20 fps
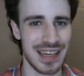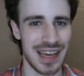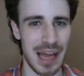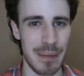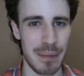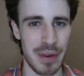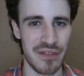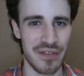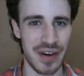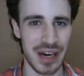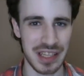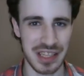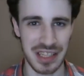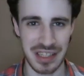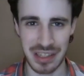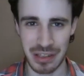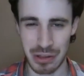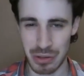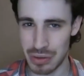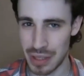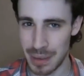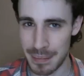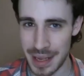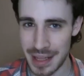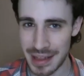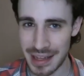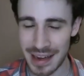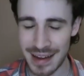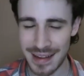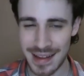I'm invited to the
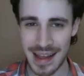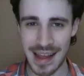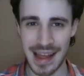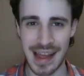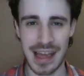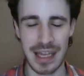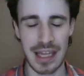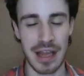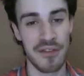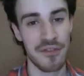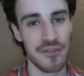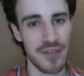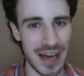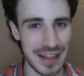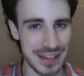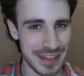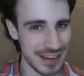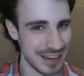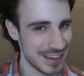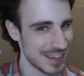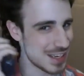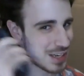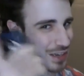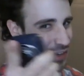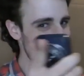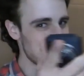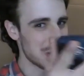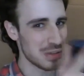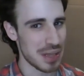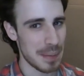beta and inviting
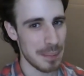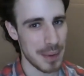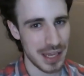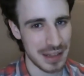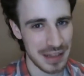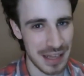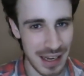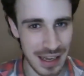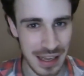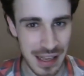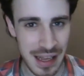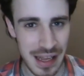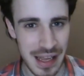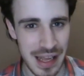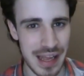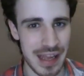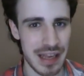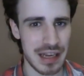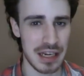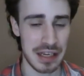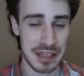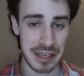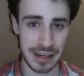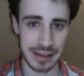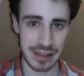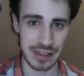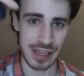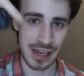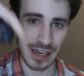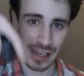you to the beta, uh,
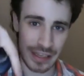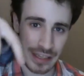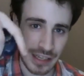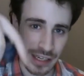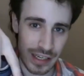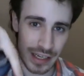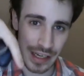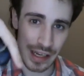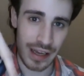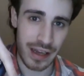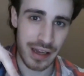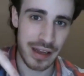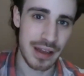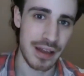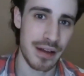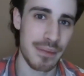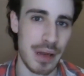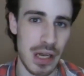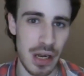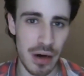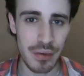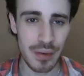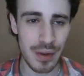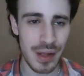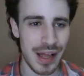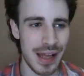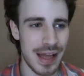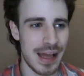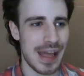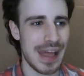clicking the link uh, below.
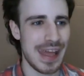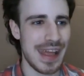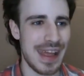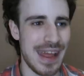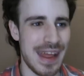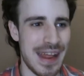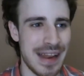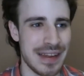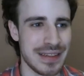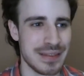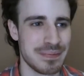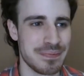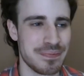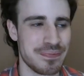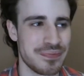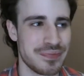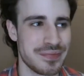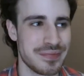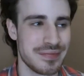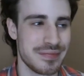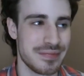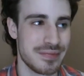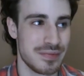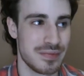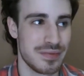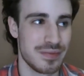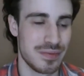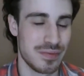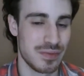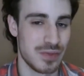And
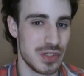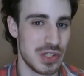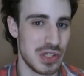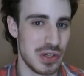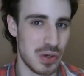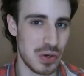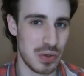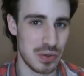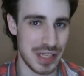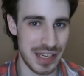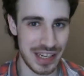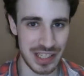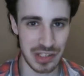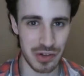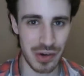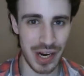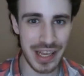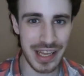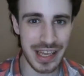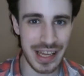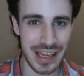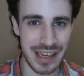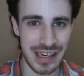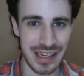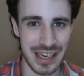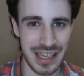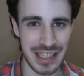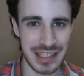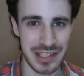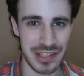so take a try
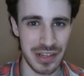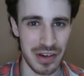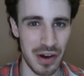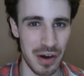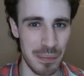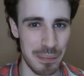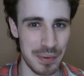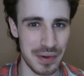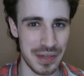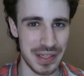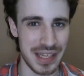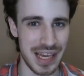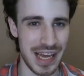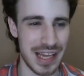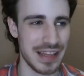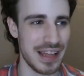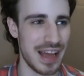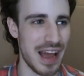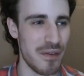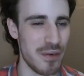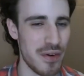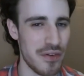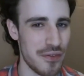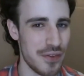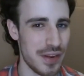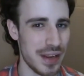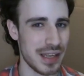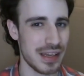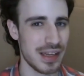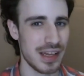and let's hope that
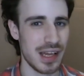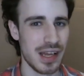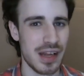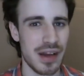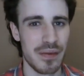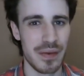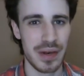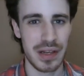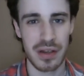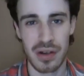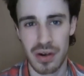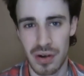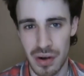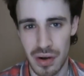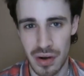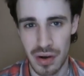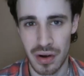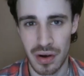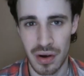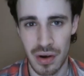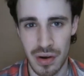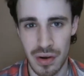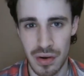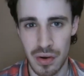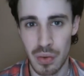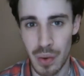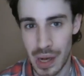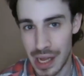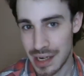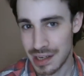everything will go
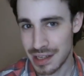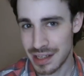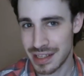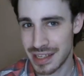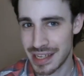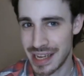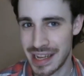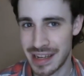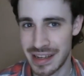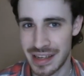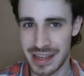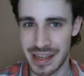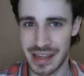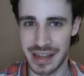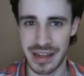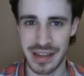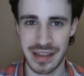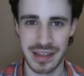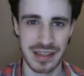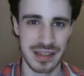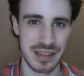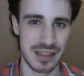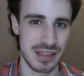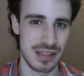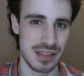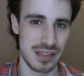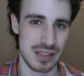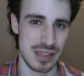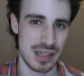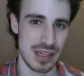well and uh,
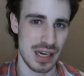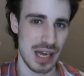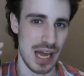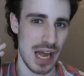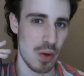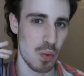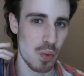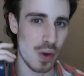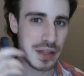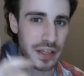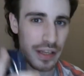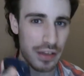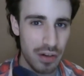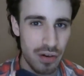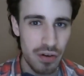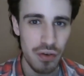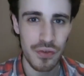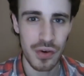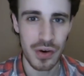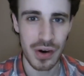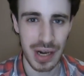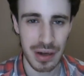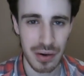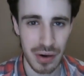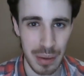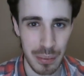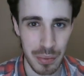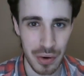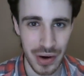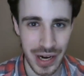I'm waiting you for a
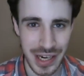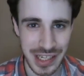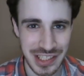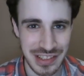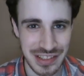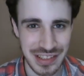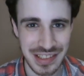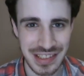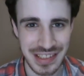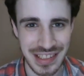collaboration.